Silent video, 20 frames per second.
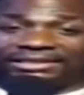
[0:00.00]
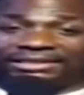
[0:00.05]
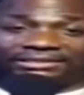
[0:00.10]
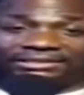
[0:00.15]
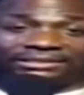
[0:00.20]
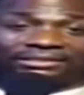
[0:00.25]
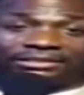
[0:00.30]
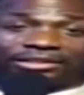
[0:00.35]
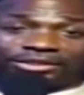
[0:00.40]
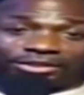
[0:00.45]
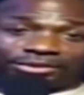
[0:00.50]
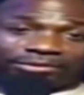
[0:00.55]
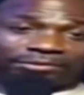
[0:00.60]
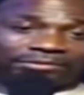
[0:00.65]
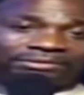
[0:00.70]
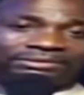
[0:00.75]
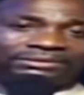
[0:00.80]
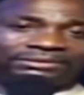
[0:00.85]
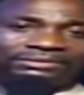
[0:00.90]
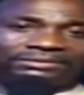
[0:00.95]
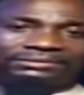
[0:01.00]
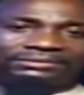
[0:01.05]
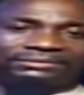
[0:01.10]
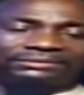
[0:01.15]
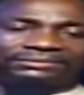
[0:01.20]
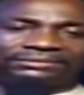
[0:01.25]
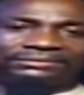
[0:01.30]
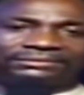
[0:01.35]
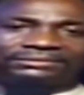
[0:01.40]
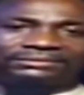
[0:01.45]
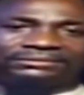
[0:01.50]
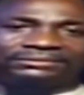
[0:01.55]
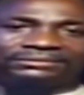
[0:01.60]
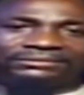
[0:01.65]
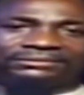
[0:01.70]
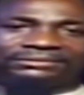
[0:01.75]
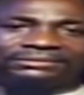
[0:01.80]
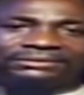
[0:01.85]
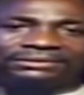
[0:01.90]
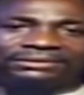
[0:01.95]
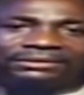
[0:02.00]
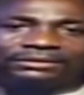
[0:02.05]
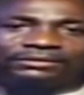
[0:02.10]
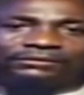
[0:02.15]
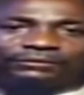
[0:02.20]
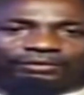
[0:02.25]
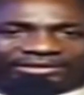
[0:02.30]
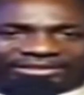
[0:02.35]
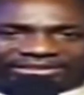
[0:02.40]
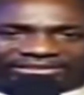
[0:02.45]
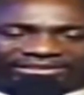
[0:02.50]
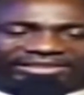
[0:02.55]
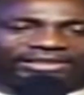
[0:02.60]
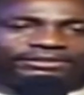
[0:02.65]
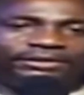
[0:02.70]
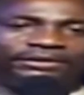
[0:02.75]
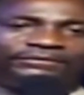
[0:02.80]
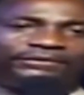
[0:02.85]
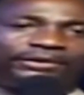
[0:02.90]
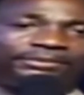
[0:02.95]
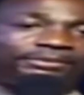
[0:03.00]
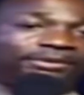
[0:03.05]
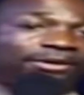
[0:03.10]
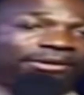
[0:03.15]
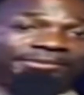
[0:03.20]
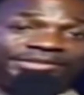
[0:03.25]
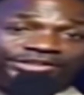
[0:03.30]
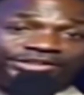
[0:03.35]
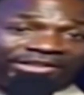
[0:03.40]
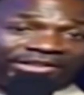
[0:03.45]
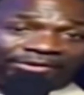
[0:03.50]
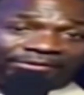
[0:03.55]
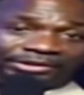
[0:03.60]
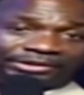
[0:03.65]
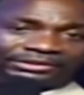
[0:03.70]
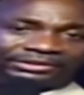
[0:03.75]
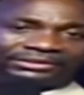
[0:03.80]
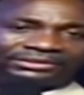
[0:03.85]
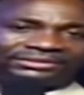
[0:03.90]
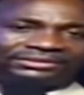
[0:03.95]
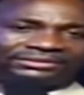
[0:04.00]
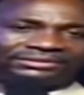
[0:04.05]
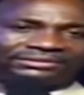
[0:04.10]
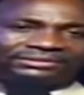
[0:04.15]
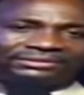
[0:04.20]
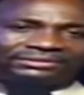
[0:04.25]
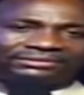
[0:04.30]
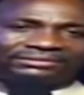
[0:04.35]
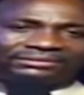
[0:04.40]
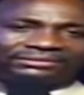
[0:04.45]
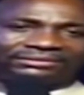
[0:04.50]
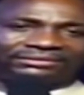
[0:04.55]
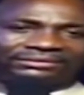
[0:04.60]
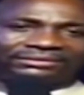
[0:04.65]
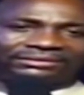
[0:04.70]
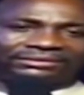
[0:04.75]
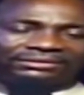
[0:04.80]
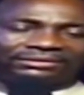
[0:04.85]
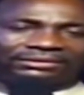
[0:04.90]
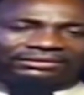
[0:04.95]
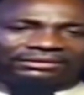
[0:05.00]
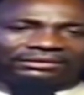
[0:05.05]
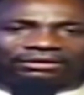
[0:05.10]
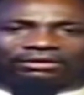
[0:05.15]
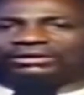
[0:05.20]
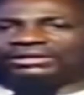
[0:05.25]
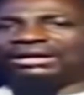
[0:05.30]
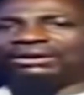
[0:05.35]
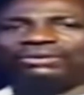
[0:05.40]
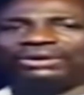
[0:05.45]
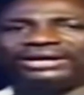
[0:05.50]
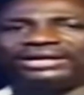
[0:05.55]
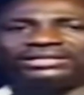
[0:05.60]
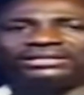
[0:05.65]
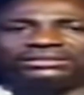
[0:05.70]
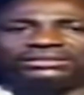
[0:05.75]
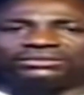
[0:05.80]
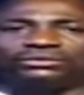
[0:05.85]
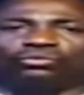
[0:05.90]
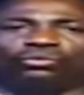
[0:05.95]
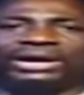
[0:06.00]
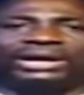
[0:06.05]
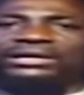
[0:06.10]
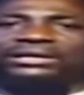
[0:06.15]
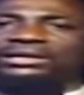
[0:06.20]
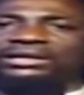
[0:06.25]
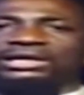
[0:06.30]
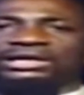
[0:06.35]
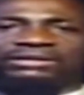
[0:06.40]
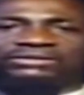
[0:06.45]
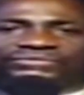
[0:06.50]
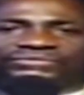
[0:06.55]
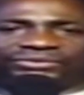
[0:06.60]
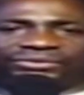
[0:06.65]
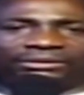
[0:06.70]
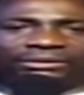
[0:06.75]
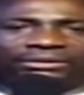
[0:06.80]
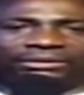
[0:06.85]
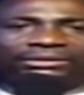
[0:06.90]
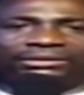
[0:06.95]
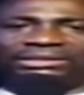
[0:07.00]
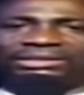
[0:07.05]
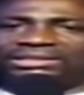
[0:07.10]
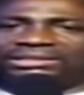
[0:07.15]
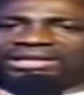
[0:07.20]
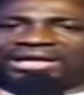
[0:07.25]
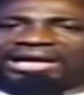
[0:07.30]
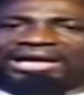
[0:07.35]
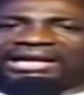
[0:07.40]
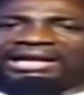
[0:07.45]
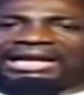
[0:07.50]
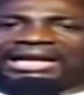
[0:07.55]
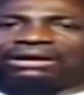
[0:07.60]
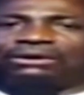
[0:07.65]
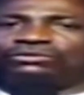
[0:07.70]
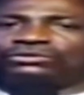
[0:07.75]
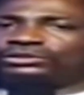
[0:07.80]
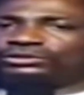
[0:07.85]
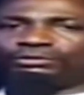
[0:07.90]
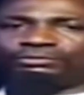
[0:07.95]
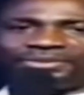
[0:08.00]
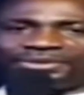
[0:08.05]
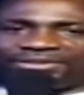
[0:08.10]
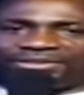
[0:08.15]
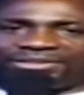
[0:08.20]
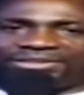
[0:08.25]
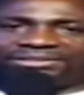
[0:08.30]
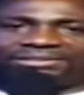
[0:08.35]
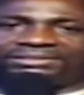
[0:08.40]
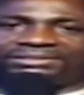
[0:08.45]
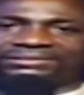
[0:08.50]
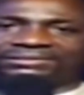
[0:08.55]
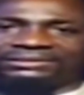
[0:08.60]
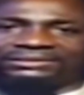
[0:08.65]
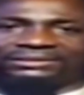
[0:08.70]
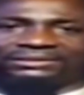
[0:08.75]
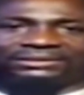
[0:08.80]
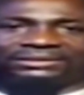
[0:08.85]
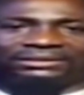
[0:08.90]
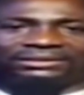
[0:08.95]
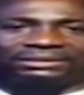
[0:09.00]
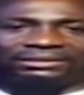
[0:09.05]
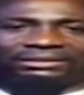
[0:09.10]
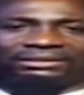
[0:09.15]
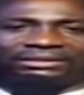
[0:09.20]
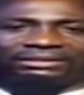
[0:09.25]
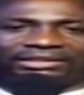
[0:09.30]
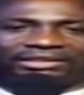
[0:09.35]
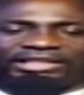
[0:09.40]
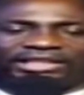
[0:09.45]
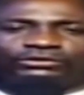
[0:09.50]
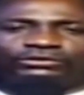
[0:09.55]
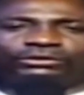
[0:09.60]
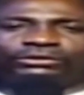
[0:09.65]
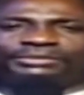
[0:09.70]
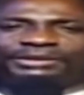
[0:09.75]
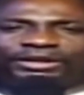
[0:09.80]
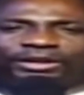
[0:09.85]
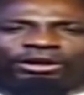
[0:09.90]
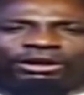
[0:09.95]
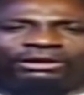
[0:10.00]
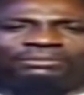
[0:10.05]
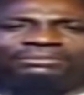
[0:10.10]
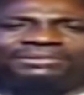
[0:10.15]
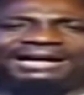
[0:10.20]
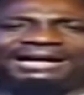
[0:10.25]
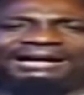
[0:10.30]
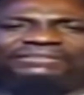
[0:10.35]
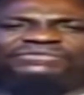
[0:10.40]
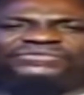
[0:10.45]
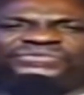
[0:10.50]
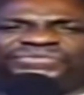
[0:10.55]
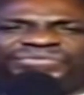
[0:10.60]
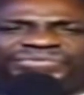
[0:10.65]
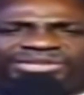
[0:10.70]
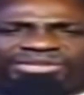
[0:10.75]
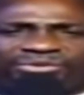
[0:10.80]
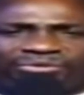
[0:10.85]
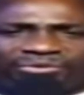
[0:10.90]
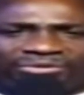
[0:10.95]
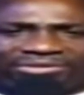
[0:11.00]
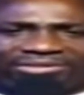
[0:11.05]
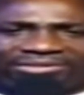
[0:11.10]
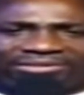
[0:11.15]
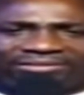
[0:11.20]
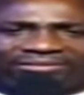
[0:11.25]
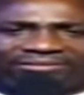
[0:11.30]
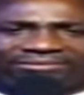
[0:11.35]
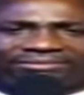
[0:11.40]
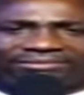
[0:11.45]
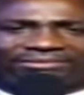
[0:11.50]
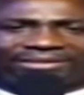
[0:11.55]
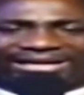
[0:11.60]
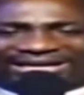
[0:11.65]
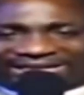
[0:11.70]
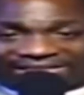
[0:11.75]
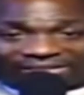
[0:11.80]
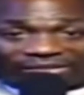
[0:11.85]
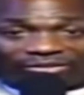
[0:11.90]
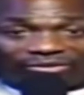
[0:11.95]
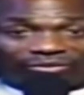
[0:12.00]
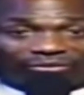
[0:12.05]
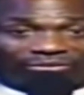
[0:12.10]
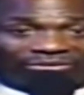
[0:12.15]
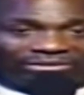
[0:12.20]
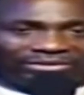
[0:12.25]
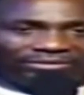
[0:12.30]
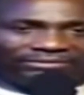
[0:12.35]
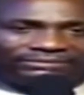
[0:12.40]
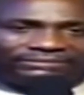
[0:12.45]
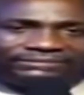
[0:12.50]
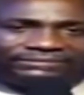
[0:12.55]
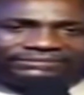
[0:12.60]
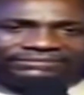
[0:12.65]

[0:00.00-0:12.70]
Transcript: certain issues for the sake of upcoming generations. Otherwise, when evil is allowed to persist, it will become viewed as good.